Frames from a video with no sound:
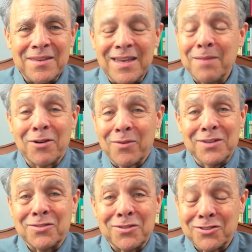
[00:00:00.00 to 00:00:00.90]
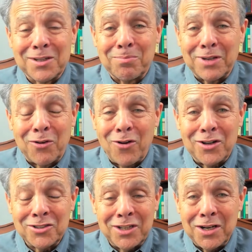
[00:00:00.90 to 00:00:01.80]
Immigrants are simply
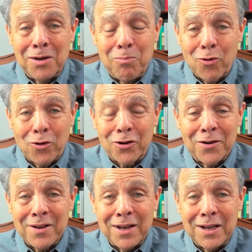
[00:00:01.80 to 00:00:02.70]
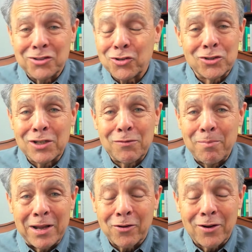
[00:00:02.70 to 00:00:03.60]
crossing a border in search of a
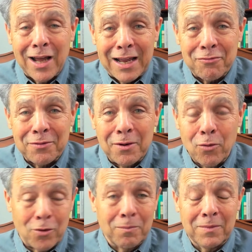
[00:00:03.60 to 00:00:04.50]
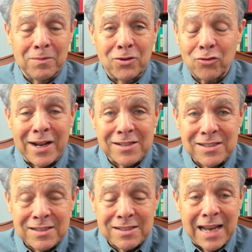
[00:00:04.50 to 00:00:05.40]
better life, or to try to
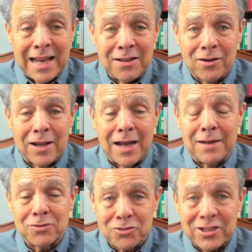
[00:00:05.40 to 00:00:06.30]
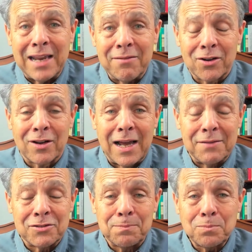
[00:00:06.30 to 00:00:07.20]
sustain their lives or save their lives.